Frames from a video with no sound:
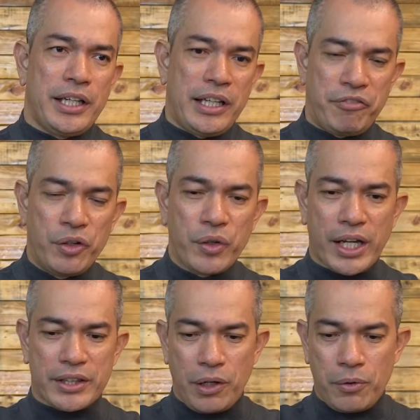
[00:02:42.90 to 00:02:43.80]
if you look
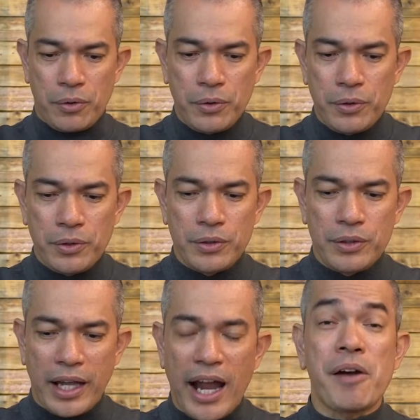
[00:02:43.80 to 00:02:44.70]
at the
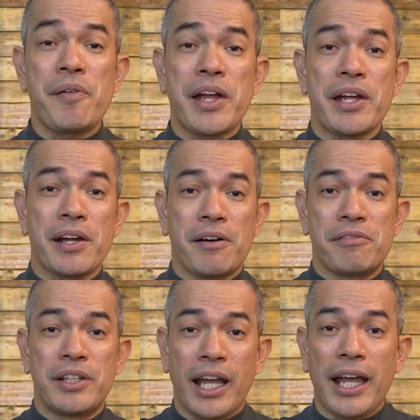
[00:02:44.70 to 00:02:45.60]
whole array
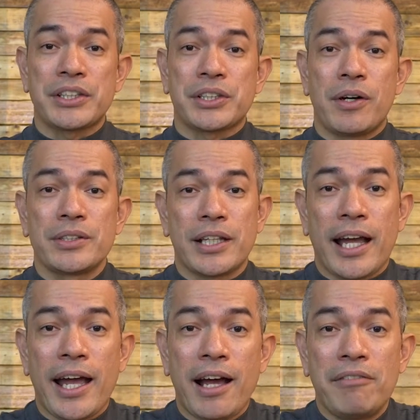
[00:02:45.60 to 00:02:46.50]
of the 8 songs that
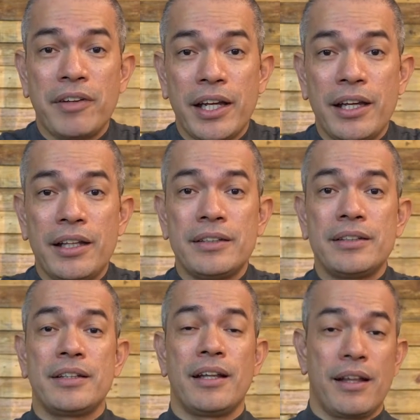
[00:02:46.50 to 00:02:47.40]
I have
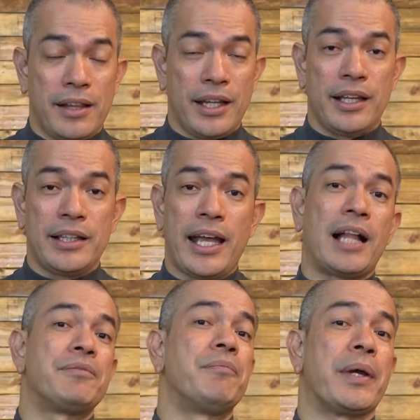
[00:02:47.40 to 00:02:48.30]
in the
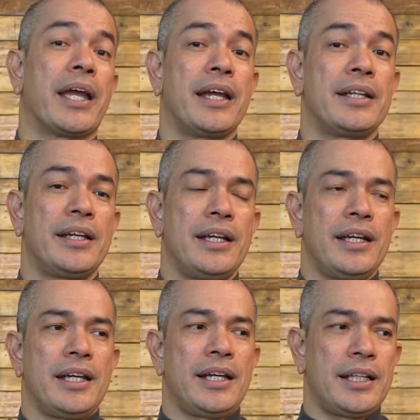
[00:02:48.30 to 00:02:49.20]
album Begin,
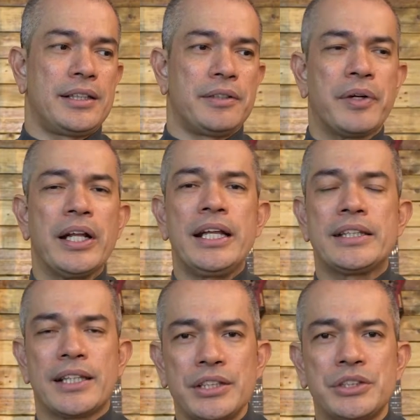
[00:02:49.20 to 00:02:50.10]
it
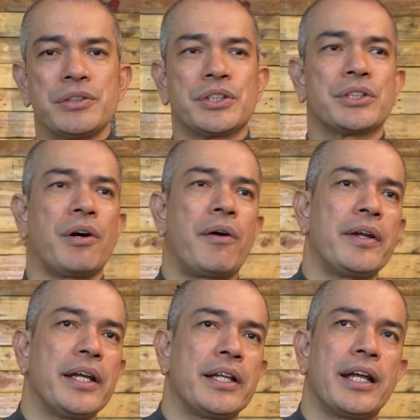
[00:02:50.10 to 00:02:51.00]
really tells you a
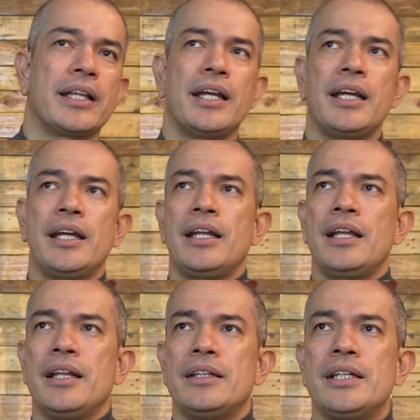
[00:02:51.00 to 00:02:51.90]
story that
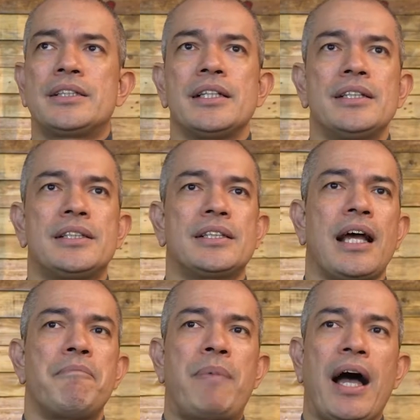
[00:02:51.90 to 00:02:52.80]
this is
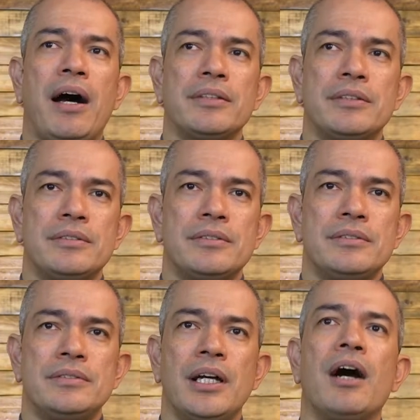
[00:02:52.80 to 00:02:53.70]
about
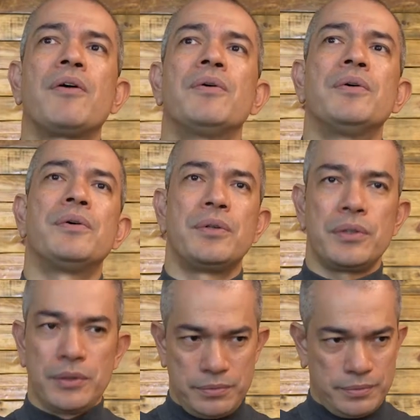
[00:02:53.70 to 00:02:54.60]
the whole,